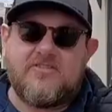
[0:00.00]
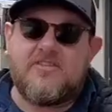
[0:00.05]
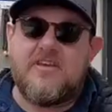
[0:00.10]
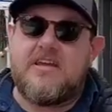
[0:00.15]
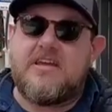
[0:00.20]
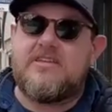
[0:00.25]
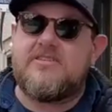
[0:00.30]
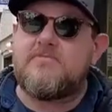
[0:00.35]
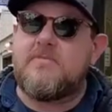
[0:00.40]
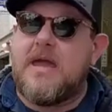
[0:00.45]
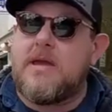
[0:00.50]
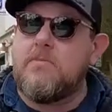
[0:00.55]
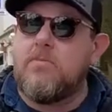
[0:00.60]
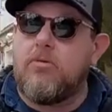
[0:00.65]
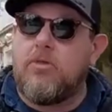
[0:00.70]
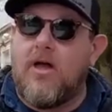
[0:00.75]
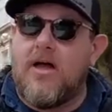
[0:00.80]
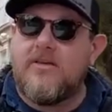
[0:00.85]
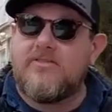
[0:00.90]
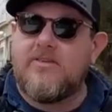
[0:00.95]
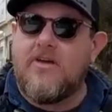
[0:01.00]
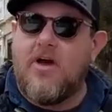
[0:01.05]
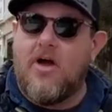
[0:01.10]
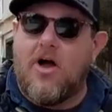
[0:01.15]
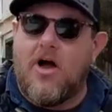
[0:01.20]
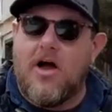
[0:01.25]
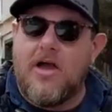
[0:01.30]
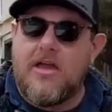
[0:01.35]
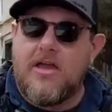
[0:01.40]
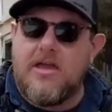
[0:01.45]
city's main plaza
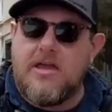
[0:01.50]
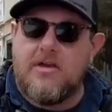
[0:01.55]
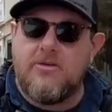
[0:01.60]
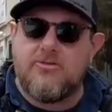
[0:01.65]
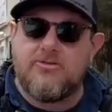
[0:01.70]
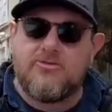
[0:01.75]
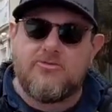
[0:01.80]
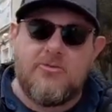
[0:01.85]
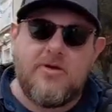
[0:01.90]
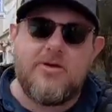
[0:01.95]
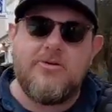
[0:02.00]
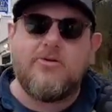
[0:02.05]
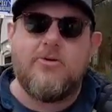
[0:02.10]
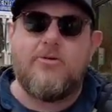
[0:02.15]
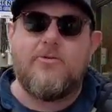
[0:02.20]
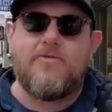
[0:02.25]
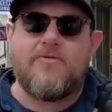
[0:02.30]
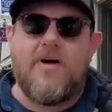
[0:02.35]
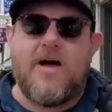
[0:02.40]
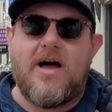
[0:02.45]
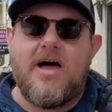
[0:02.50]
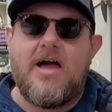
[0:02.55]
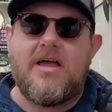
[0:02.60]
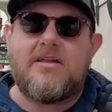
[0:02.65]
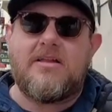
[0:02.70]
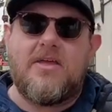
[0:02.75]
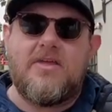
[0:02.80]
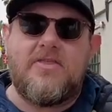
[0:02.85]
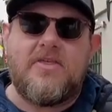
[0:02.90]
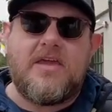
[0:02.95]
on King Street, you'll
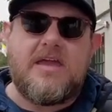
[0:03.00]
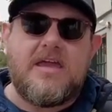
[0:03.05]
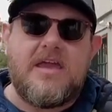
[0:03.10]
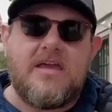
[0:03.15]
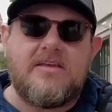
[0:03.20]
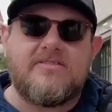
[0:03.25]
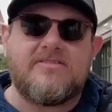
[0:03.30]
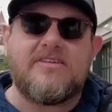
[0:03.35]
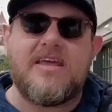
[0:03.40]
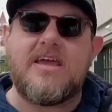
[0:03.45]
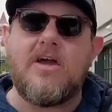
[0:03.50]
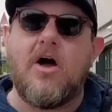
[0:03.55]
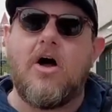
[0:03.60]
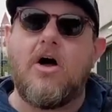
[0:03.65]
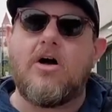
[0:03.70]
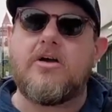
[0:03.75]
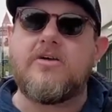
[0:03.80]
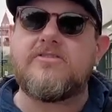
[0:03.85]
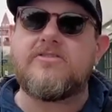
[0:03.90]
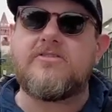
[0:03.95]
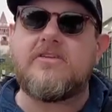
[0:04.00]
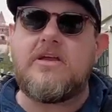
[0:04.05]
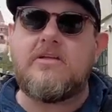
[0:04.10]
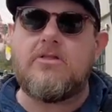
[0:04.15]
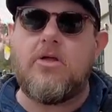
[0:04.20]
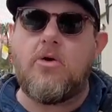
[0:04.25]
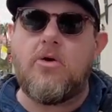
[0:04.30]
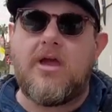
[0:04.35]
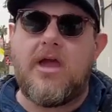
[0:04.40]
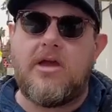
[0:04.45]
find the St.
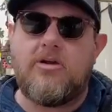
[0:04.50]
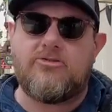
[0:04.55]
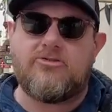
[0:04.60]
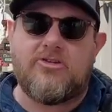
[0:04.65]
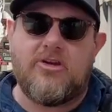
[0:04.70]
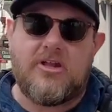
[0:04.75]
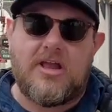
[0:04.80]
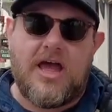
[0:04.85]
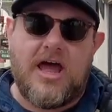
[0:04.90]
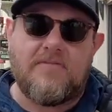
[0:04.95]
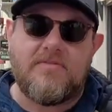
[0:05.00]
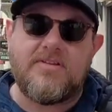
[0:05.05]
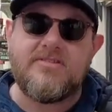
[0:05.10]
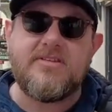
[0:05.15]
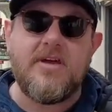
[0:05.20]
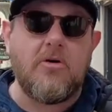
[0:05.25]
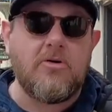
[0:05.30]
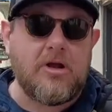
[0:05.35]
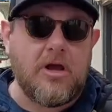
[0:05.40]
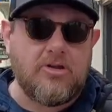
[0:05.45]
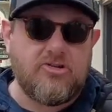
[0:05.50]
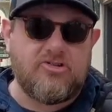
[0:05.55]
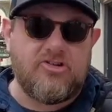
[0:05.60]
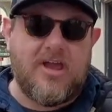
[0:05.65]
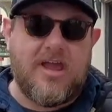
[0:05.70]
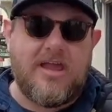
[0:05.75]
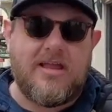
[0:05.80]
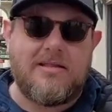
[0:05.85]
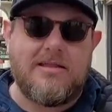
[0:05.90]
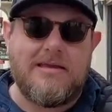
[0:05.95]
Augustine location of a donut
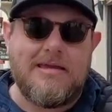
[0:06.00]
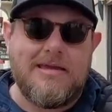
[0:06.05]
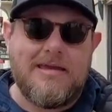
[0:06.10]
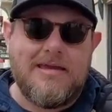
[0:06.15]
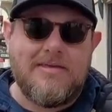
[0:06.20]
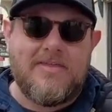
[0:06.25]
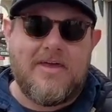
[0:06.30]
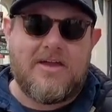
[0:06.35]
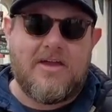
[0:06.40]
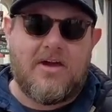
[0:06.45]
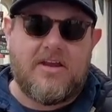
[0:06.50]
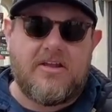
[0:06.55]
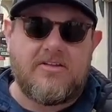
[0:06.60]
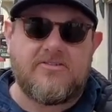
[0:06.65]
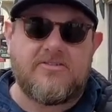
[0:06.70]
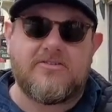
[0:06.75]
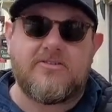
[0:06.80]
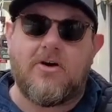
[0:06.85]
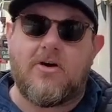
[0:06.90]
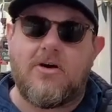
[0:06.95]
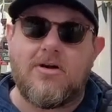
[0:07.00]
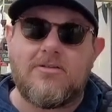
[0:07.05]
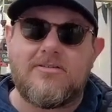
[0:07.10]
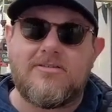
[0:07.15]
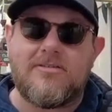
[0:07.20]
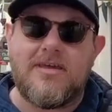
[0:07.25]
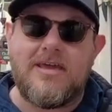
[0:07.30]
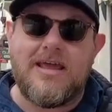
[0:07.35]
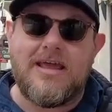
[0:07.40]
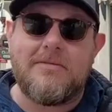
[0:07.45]
chain that got its
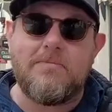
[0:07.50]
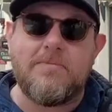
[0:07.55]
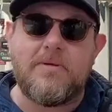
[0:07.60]
start in